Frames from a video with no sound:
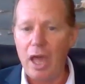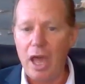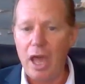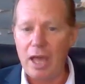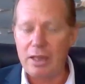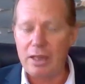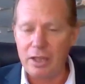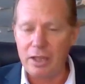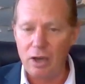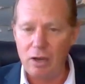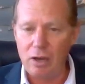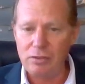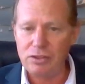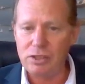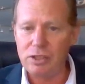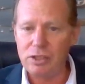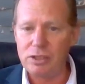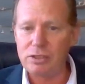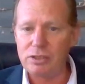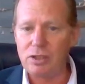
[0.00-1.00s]
and the
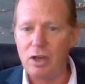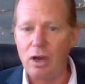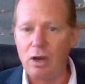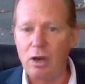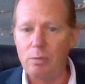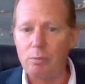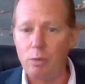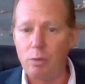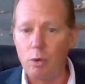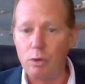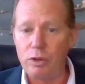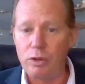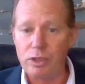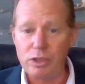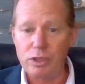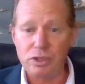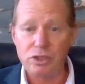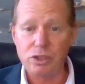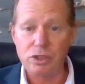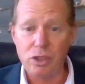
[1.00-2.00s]
osses on board
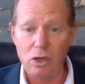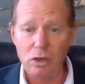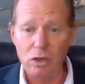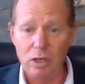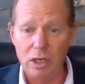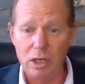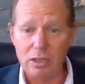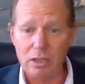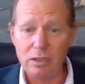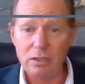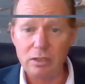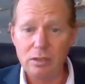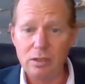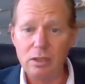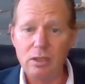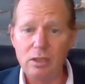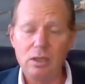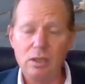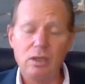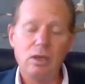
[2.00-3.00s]
the Sola
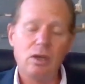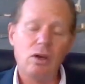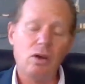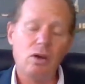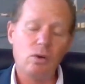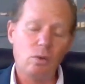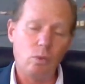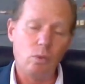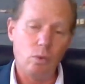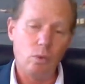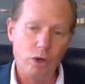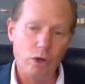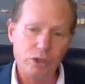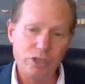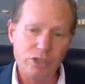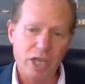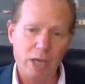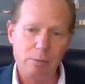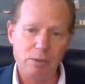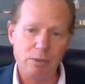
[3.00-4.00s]

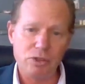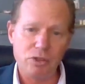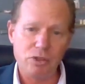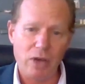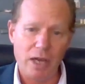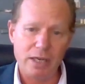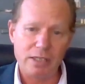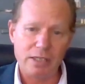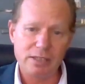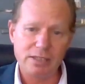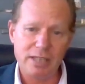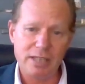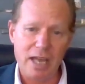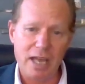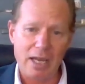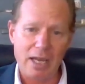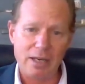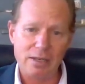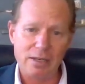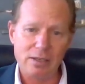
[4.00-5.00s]
weren't able to
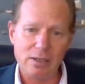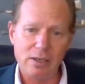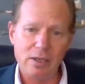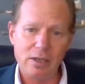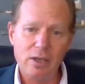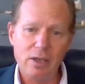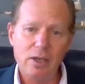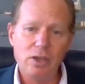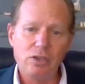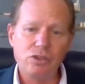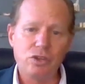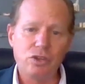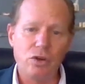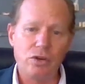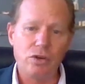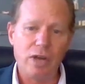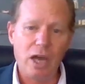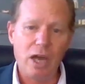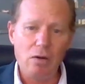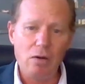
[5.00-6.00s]
understand.
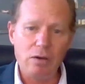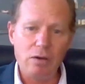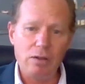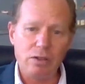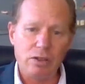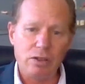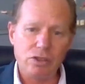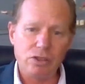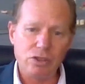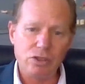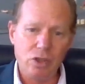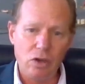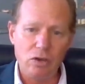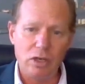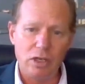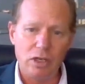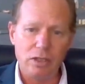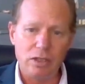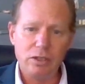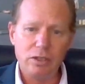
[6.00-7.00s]
So now on the
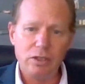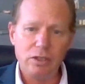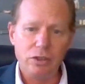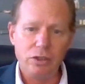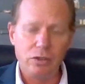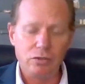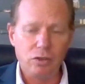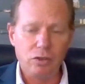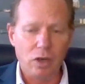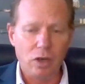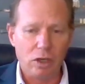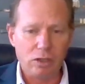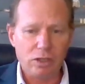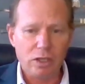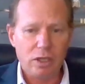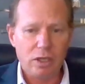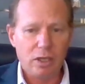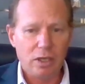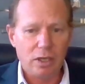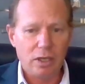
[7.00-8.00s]
Sola, you've
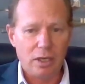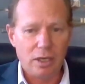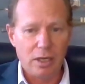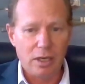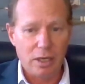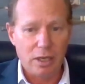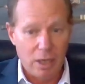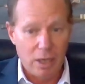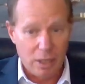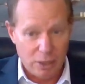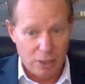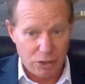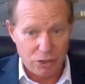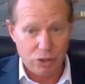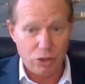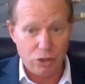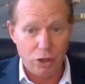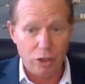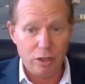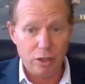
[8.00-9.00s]
got a
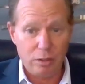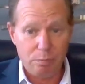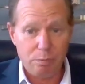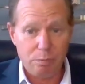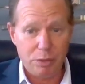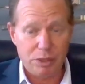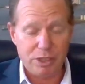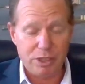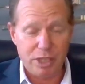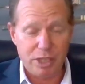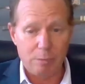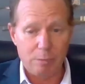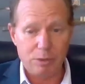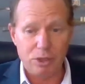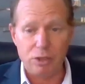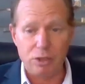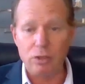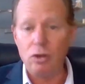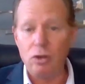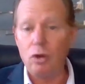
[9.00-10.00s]
certain
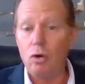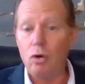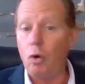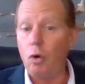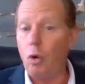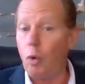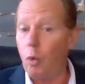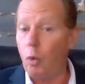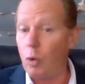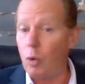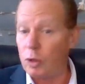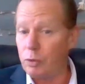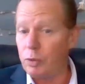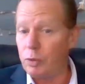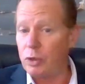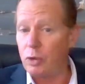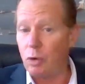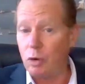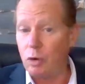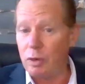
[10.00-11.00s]
perception, or what
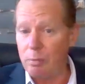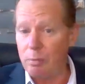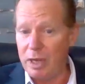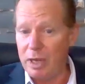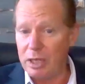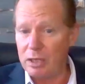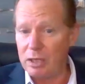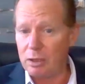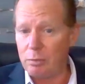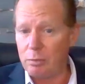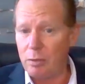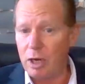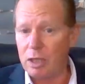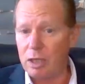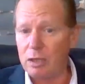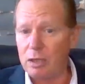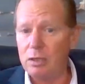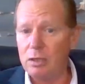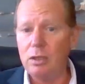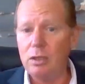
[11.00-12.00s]
we call a mental
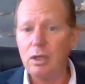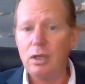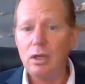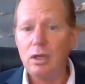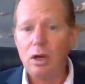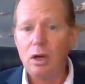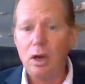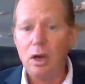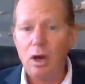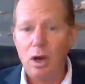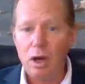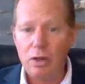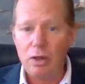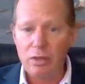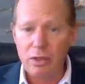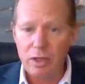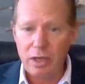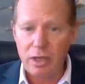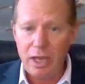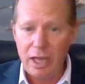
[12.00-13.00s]
model.
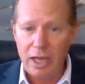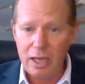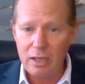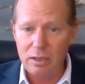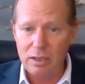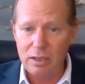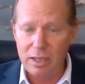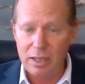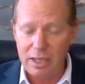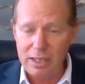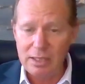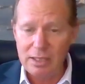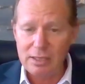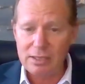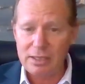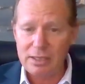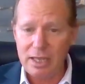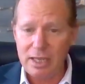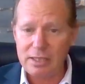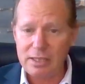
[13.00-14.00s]
On the Helge
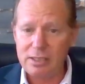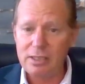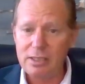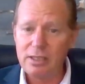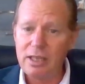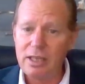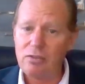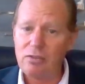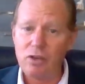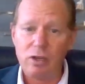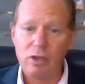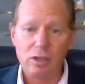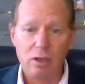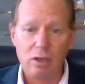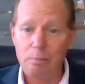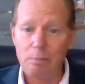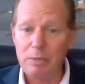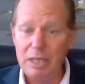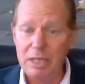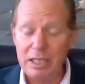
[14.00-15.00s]
Ingstad, they've got a
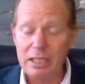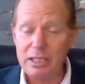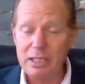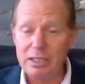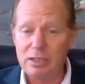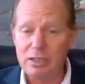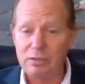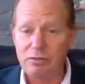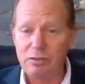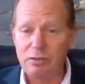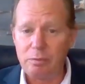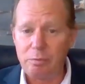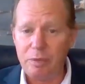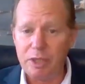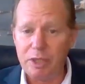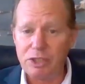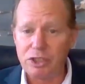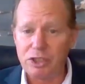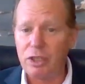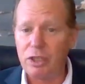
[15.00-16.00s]
completely different
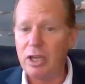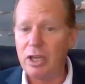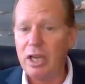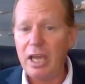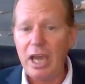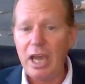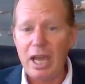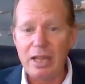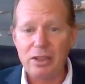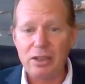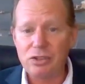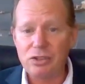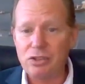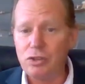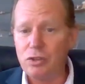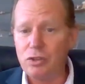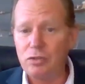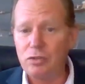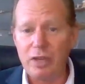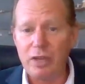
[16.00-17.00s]
picture, and the
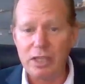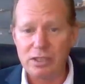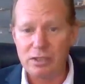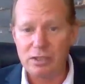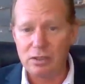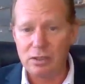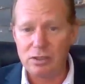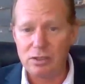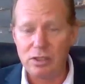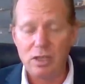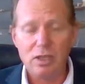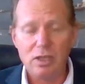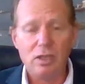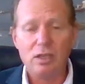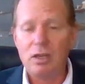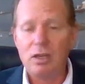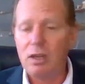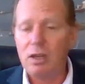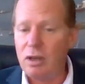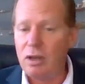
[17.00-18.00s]
two vessels
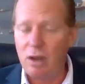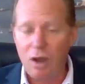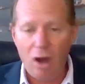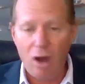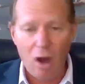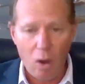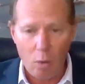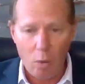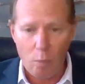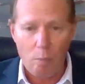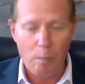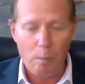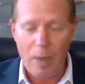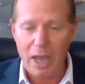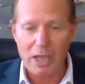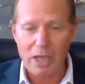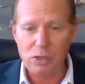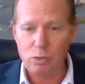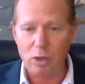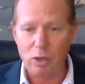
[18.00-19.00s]
are,
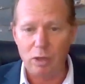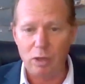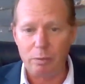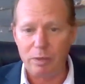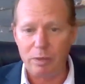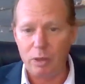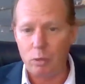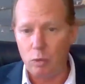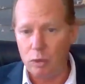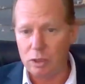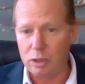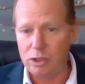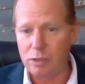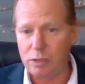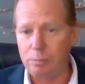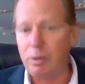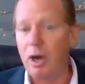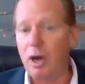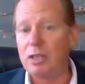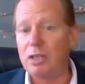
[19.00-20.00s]
may as well be worlds
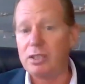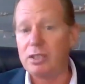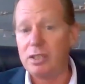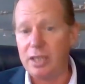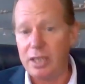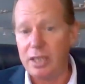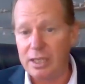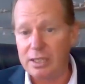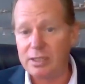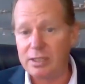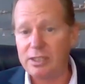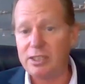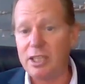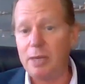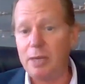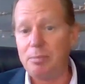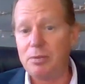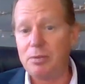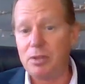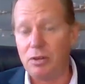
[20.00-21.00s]
apart,
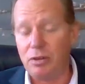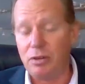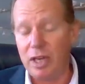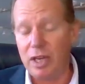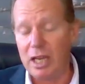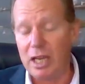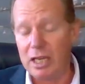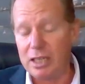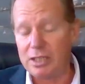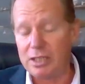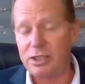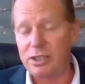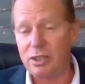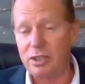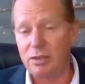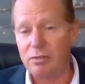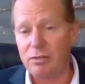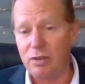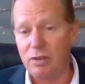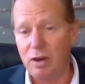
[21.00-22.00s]
except the reality
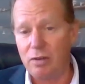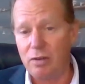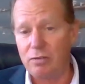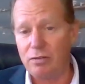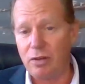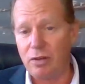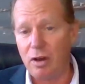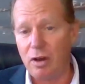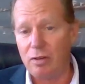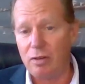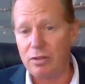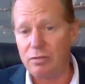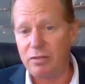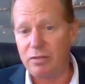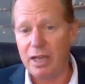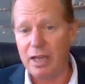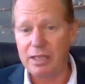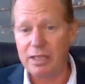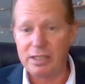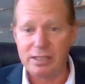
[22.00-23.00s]
of, of, of the
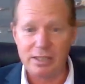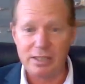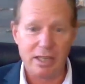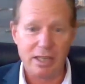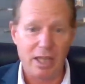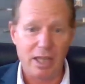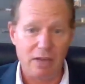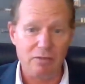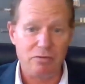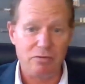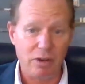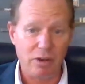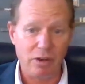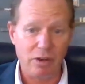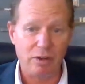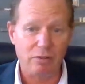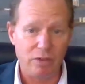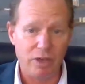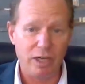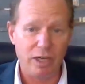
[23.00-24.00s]
fact is that they're
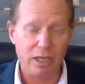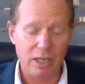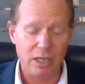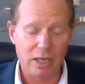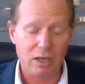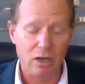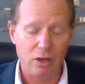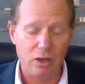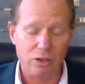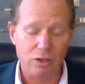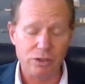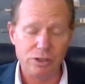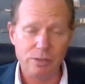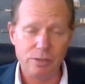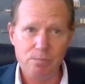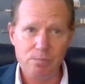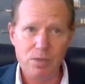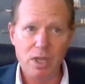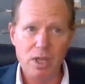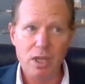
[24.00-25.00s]
very, very
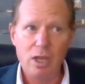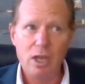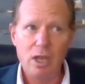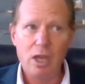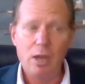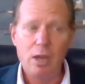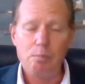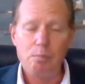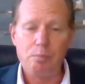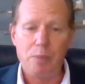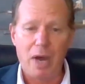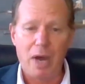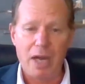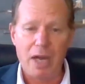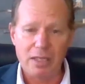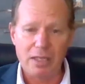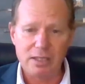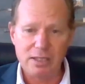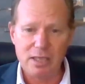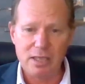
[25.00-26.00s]
close
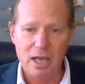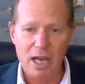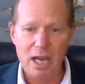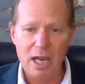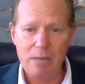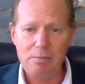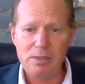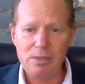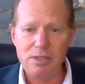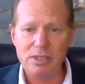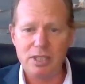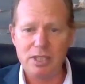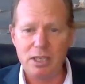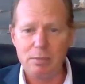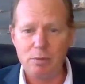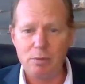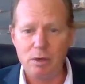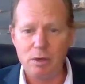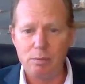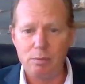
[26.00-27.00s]
by the time the
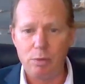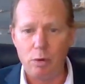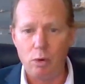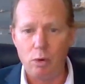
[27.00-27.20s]
team on